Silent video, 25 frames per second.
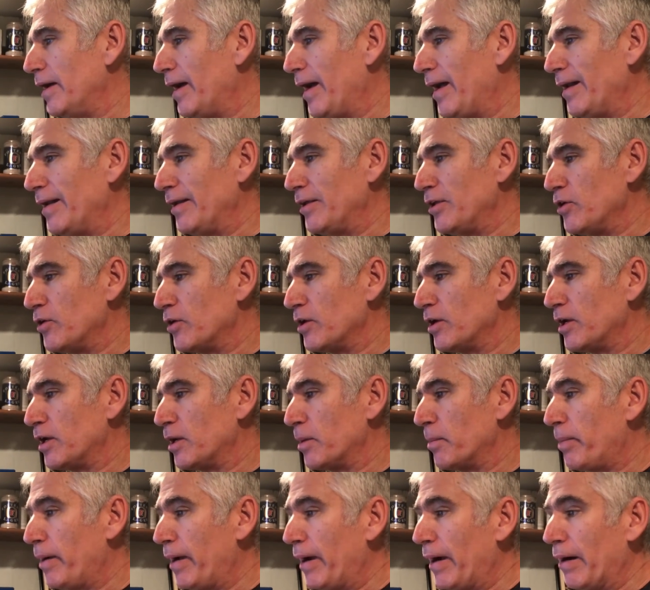And you can
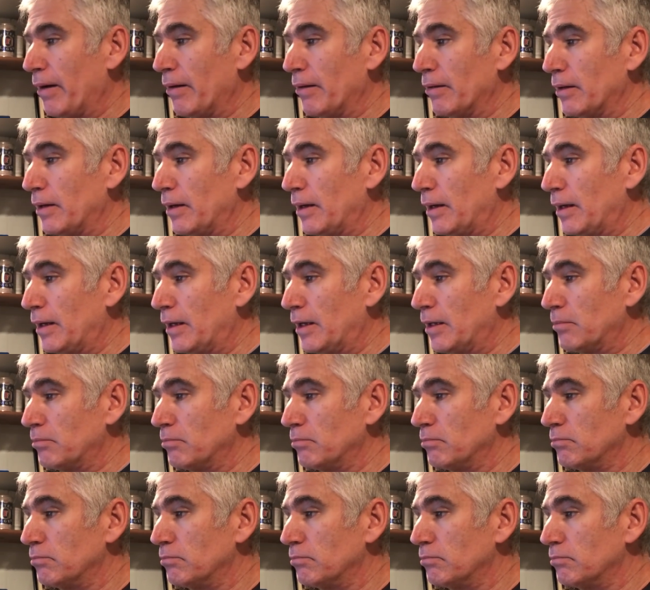compare
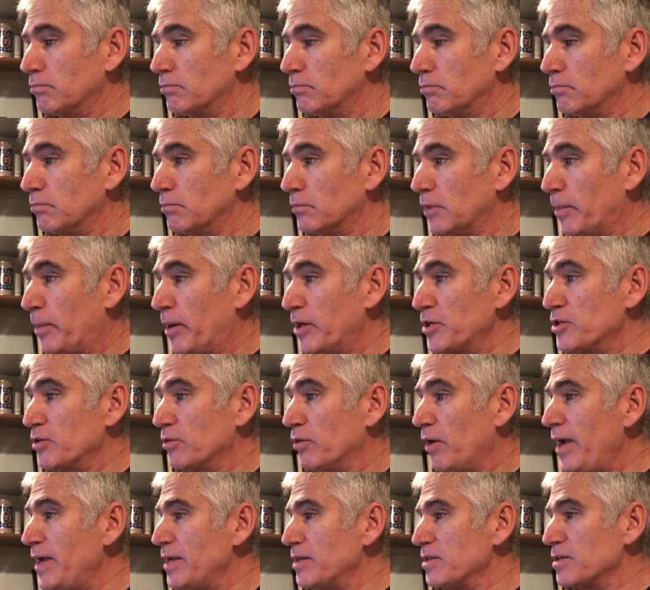a bunch
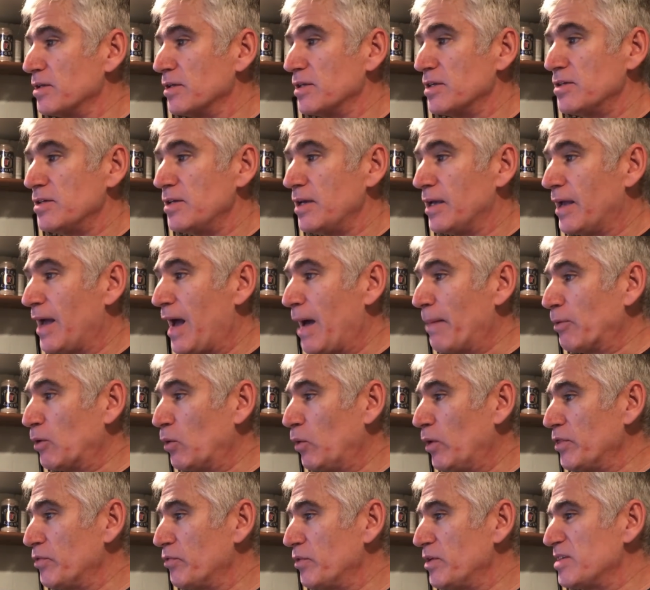of rates. Let's see,
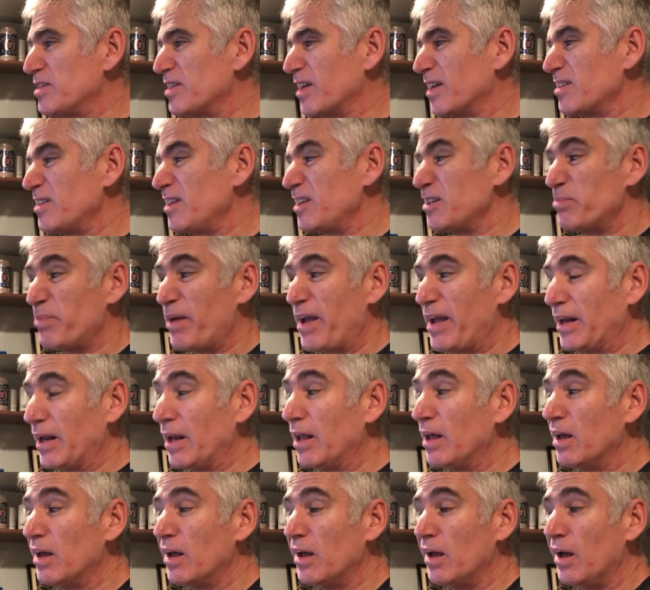Capital One 360 is paying
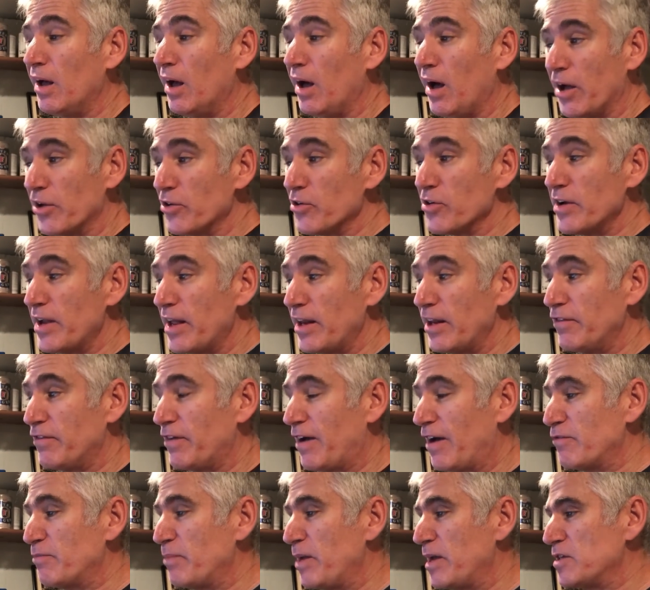
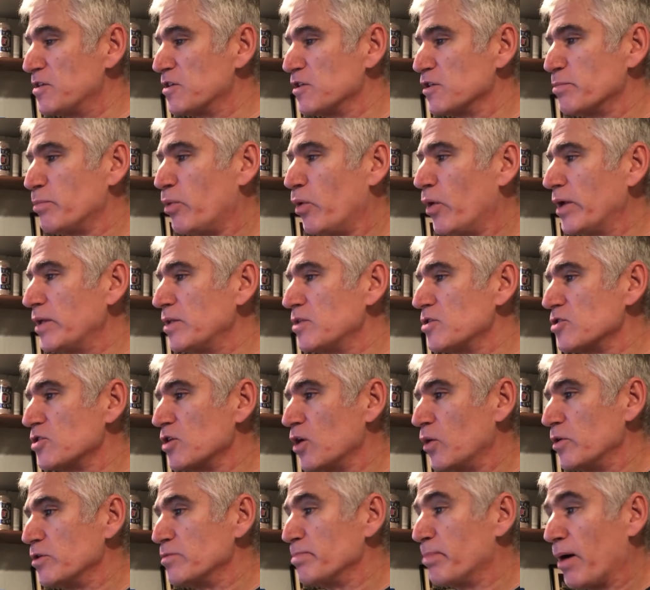185 basis points.
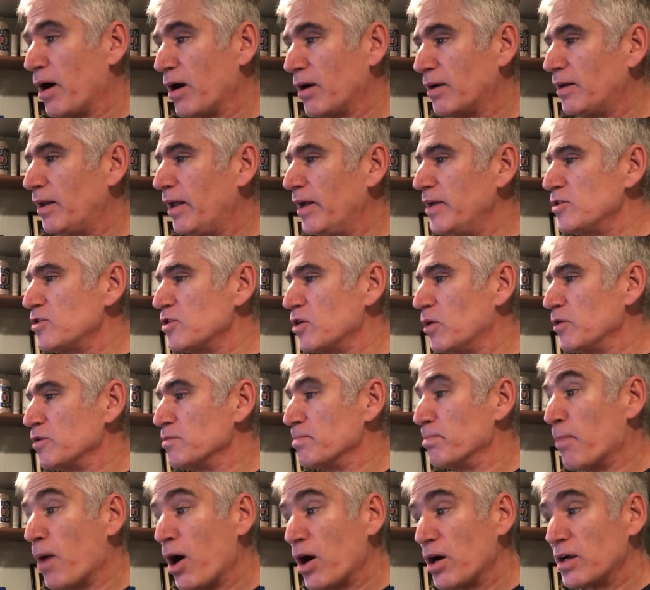So is Barclays. So
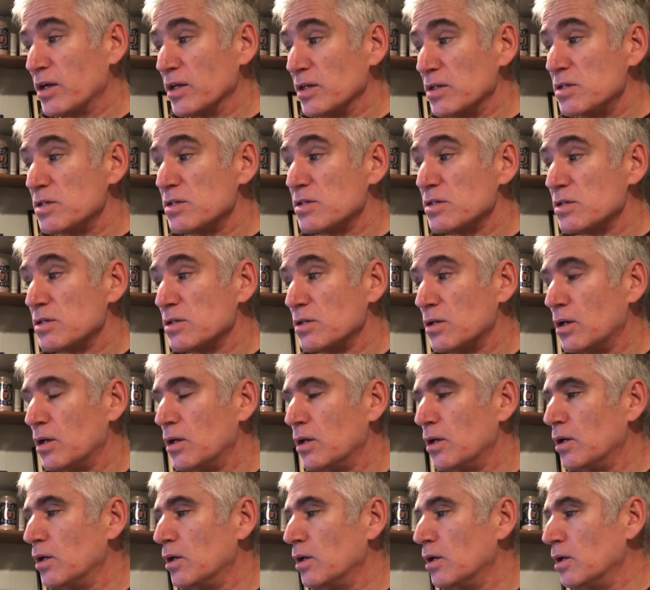is Marcus,
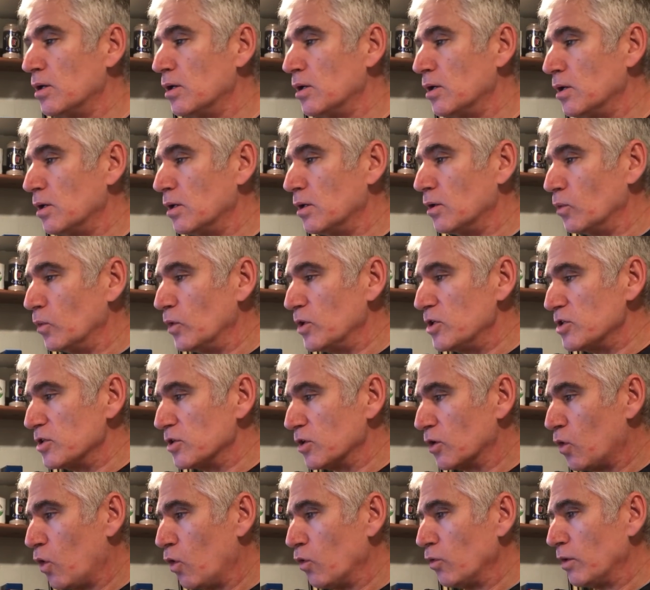which
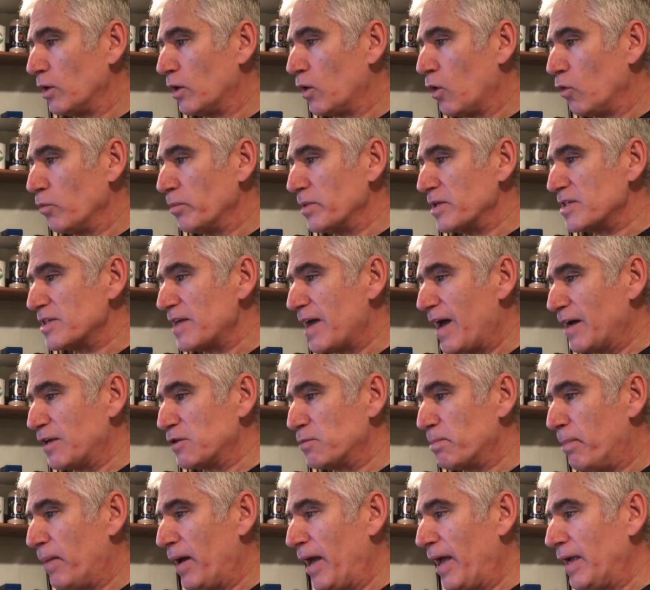is the Goldman
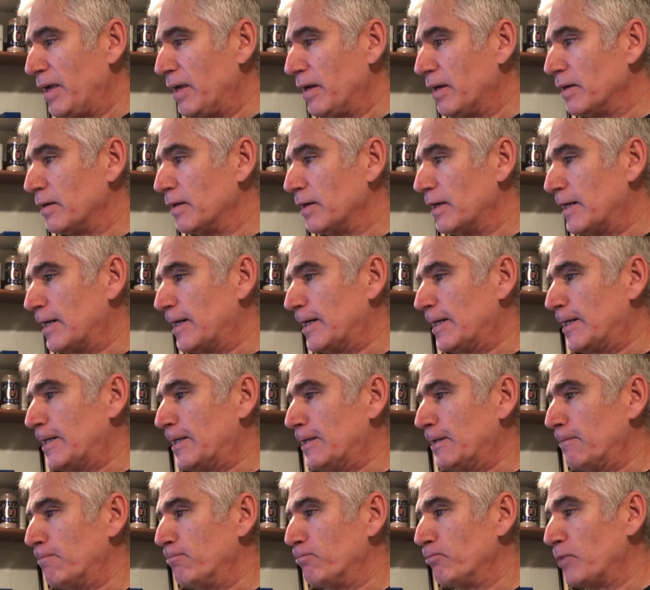Sachs bank.
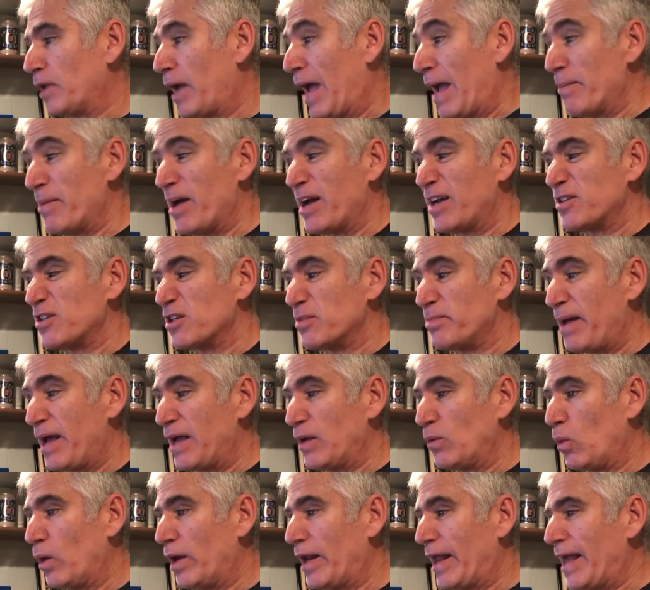Amex is
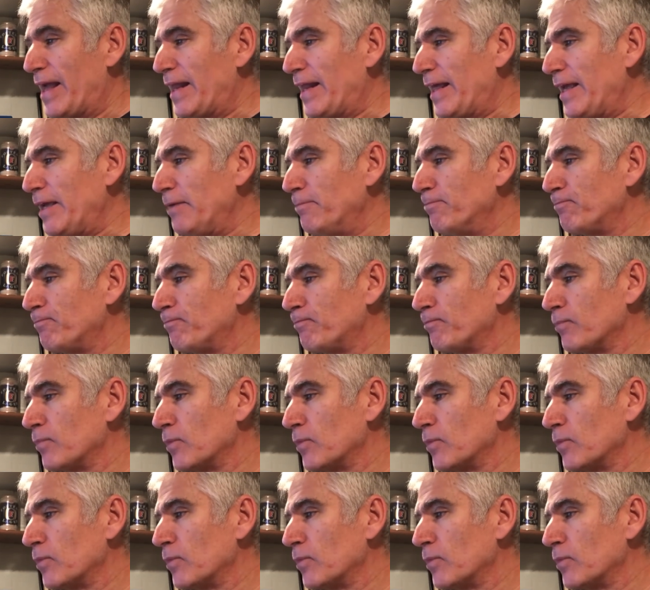paying 180.